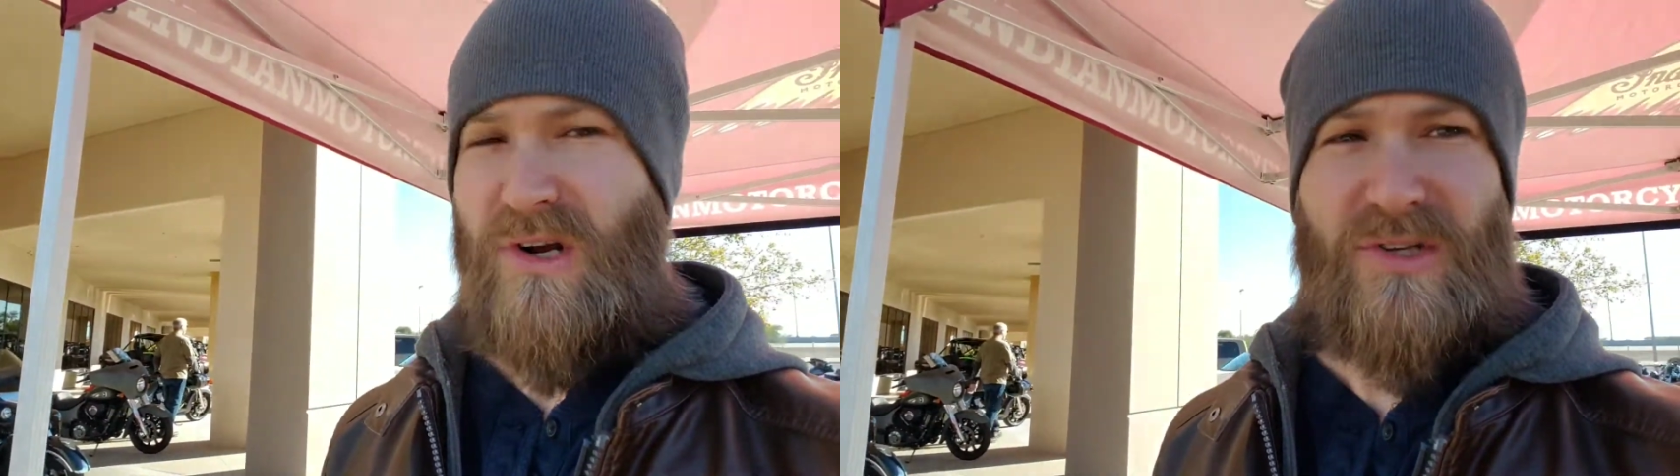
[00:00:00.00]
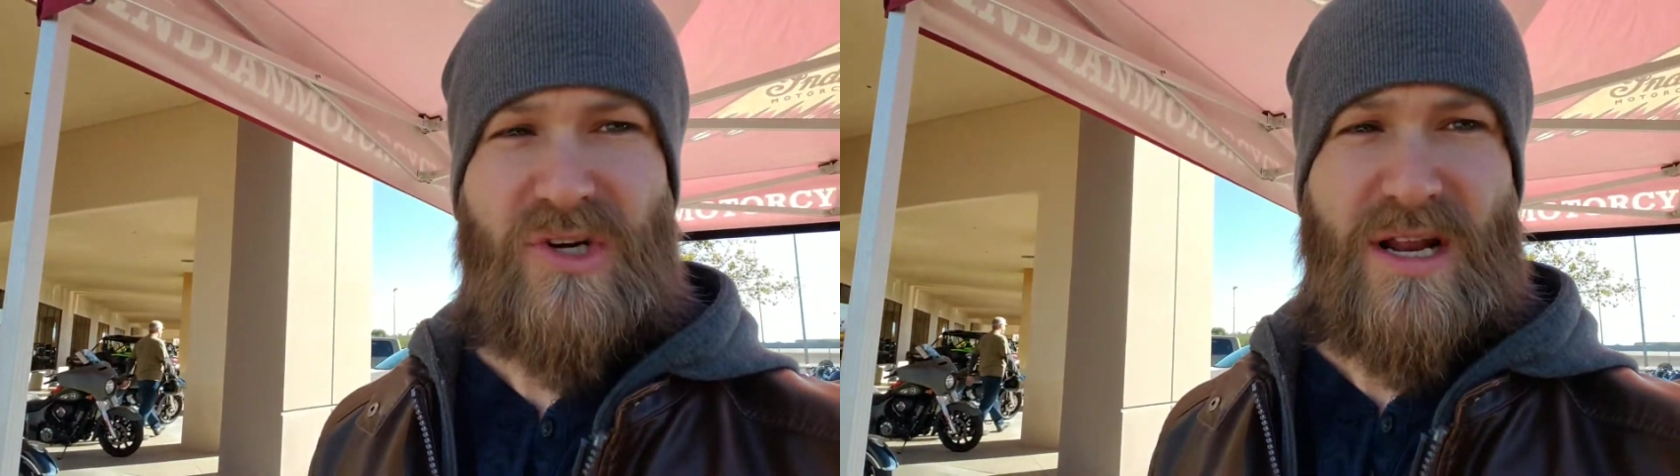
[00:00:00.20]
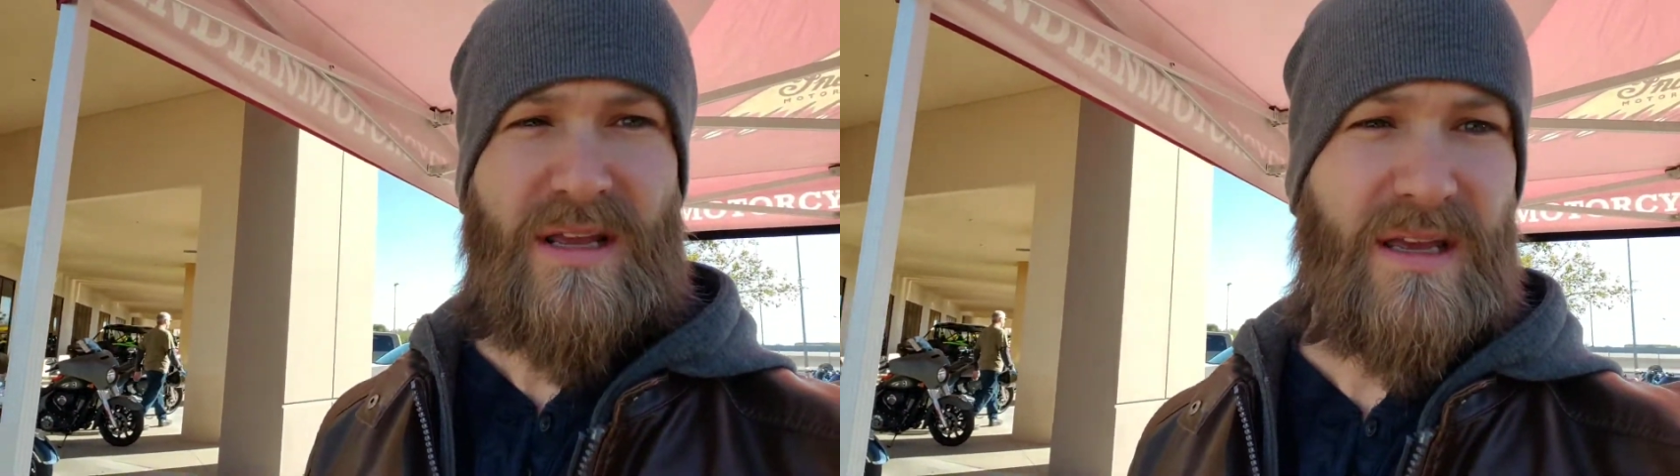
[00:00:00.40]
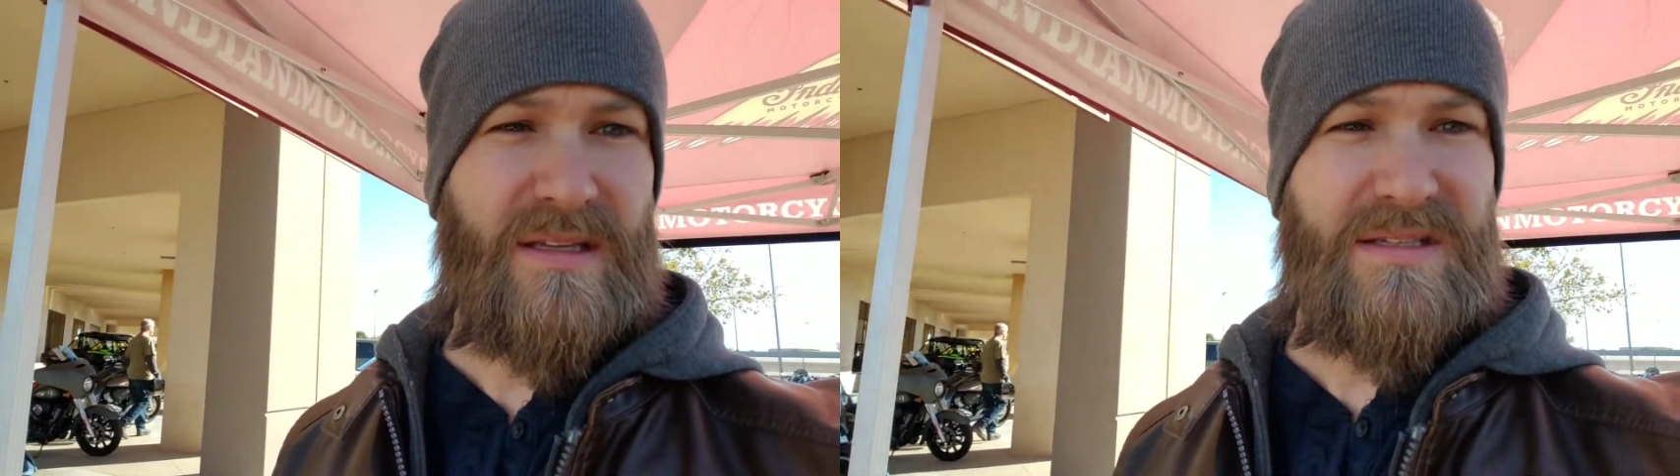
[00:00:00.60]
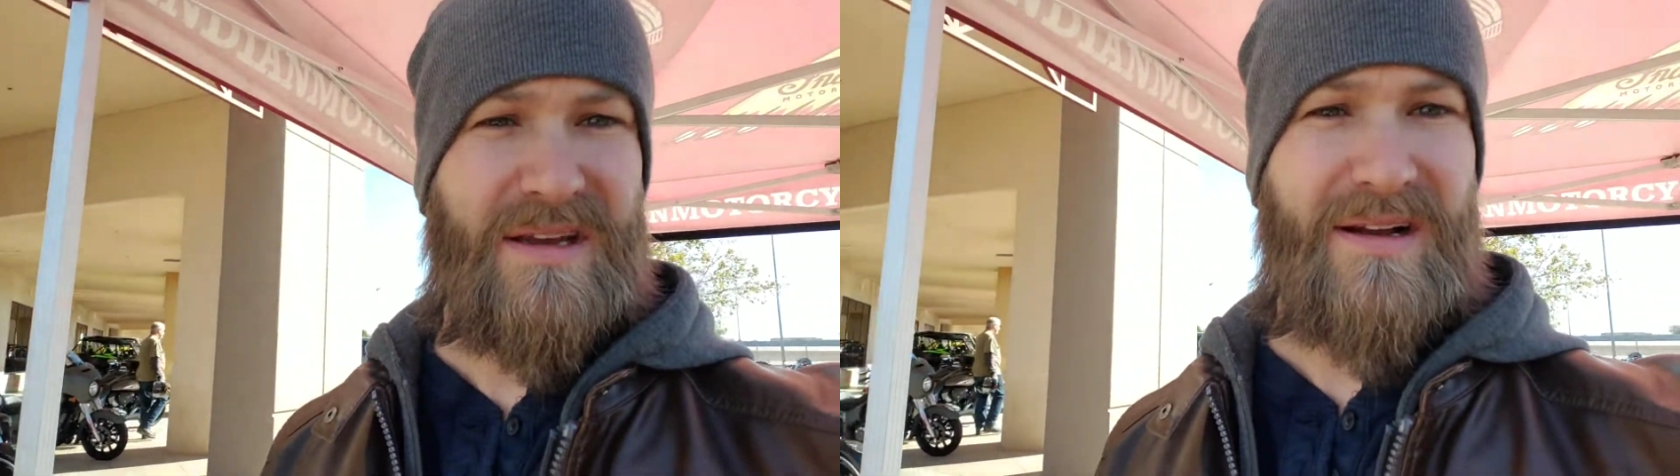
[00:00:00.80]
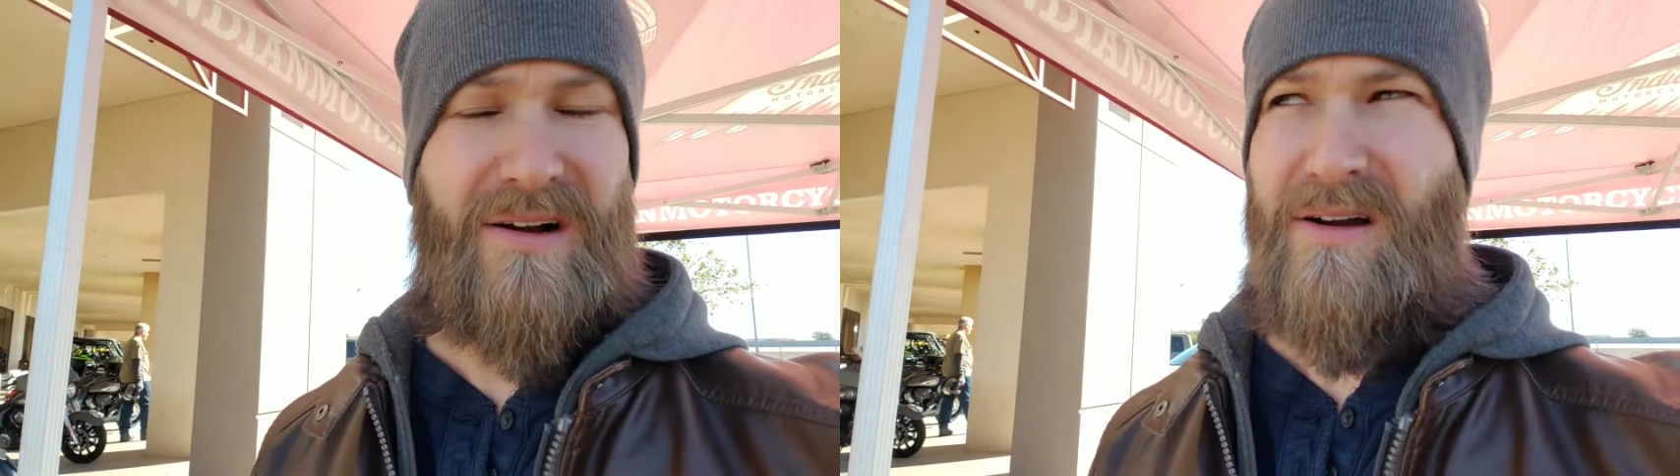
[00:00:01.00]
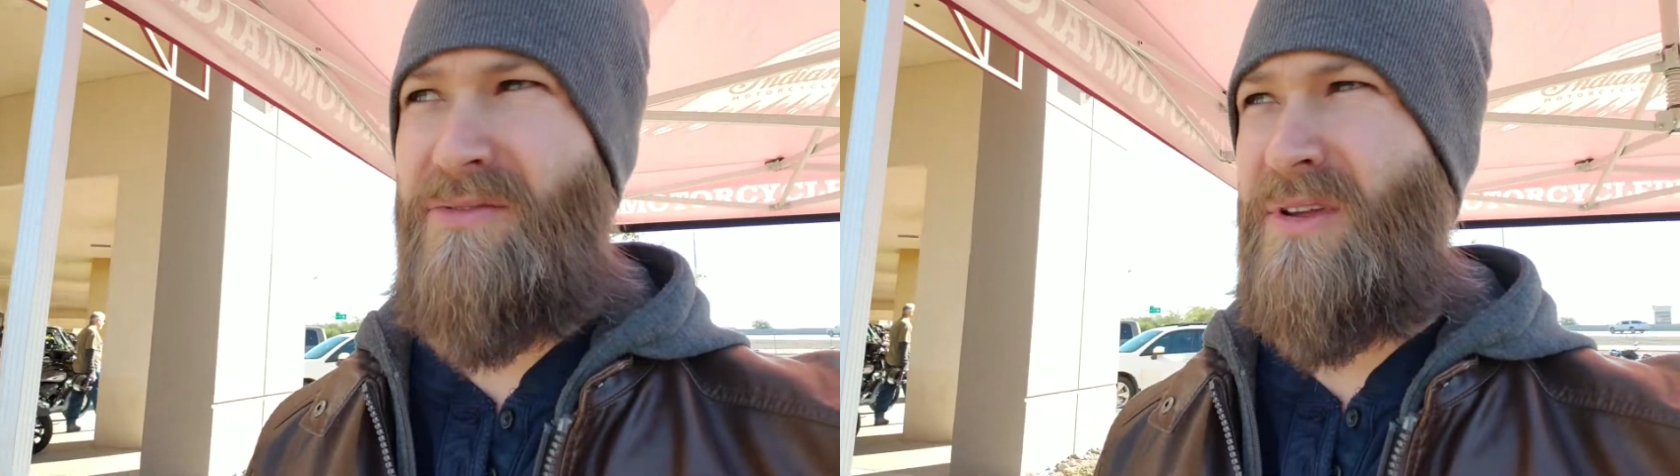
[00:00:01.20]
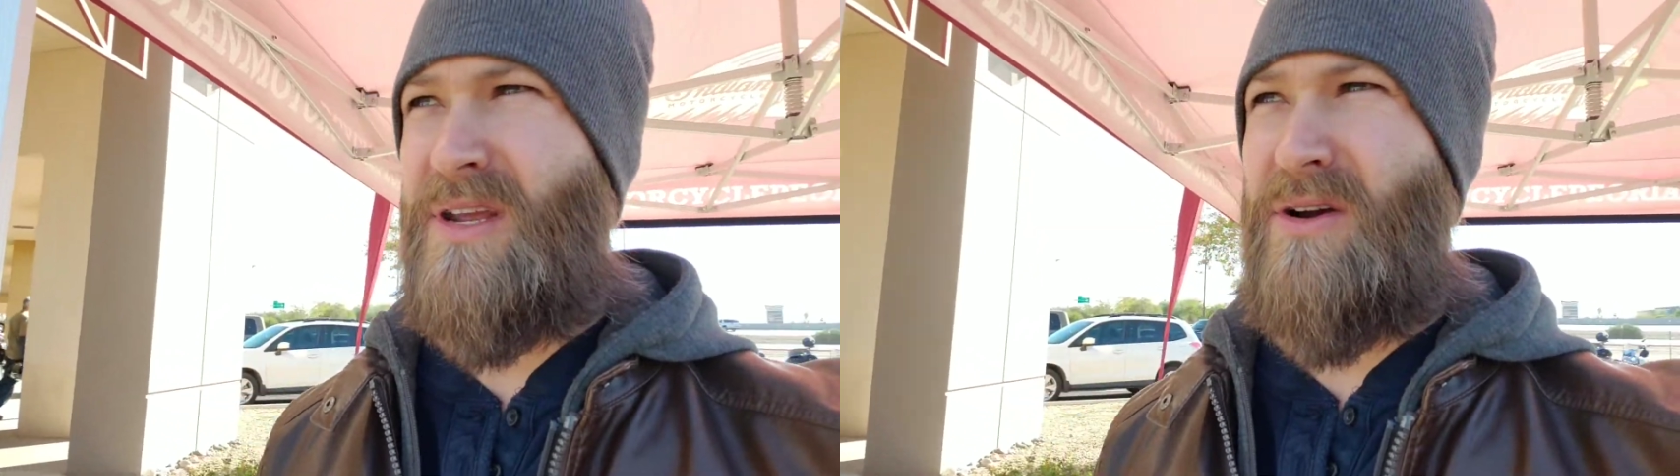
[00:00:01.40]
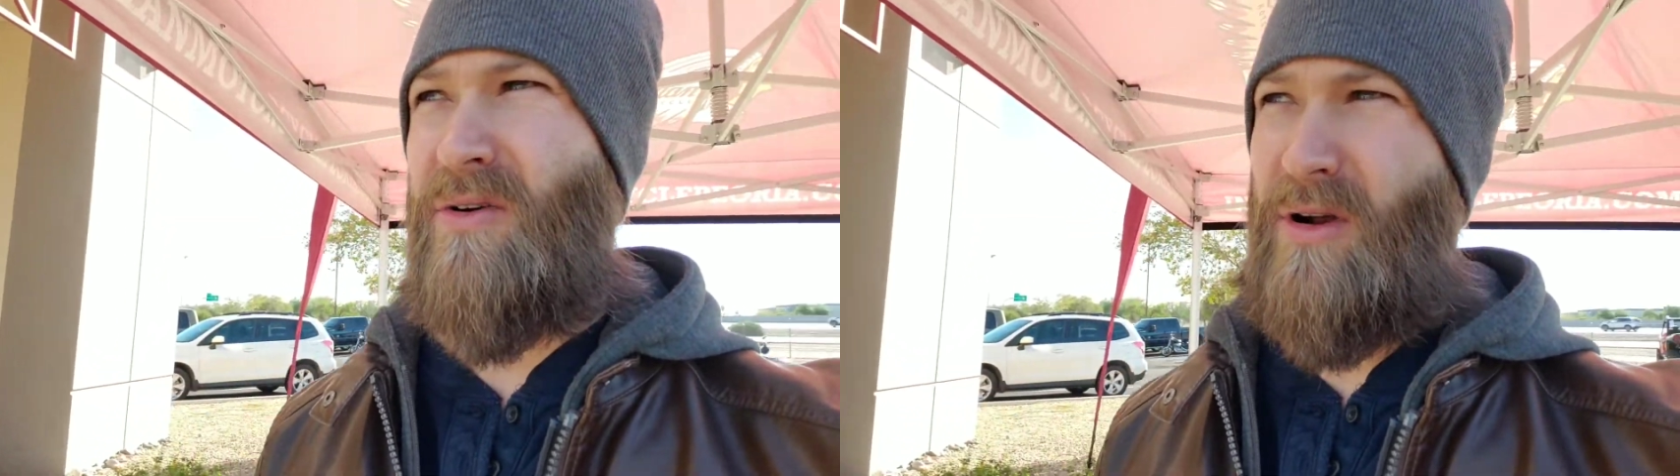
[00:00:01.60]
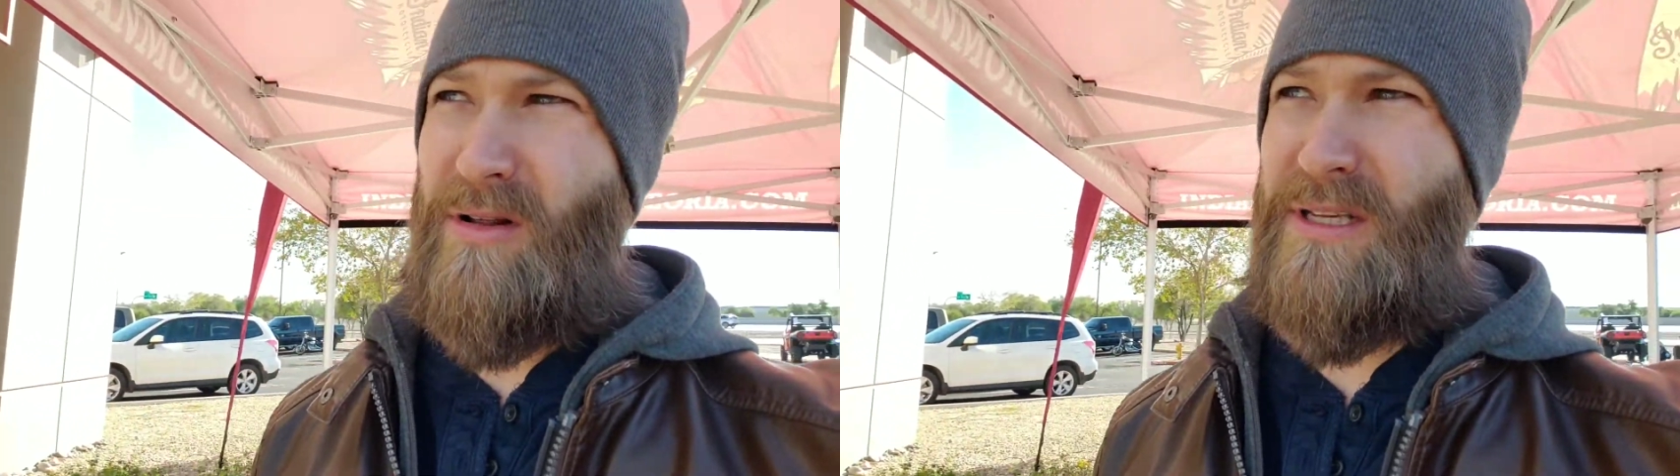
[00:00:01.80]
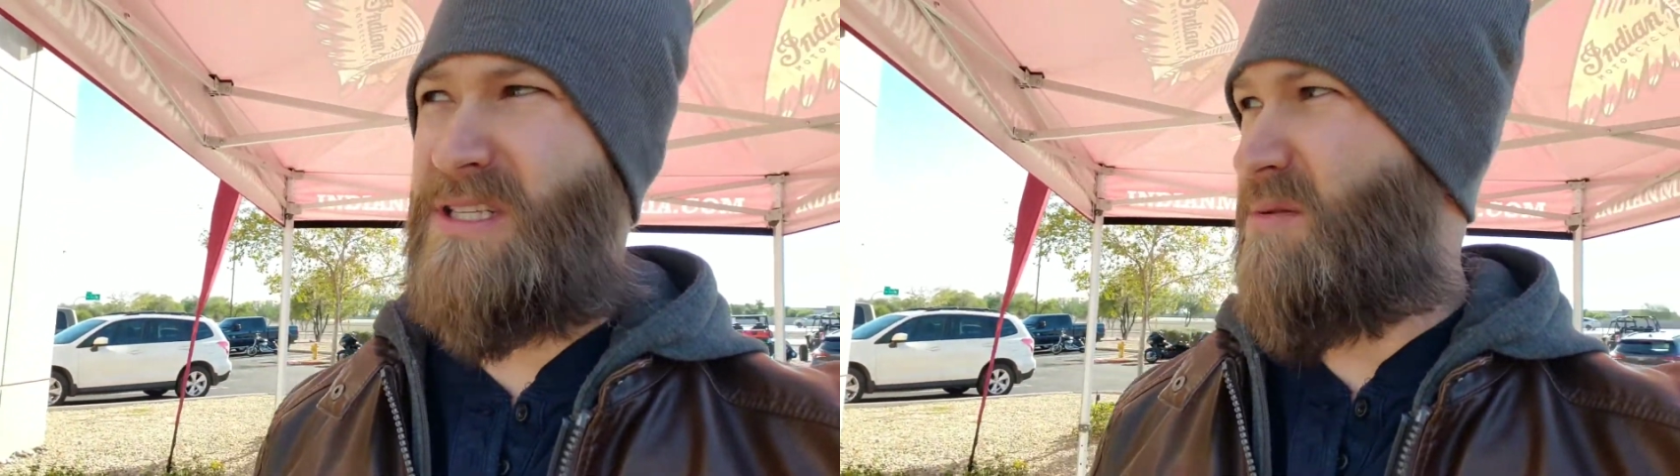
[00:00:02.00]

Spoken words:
I'll try to get on video or at least a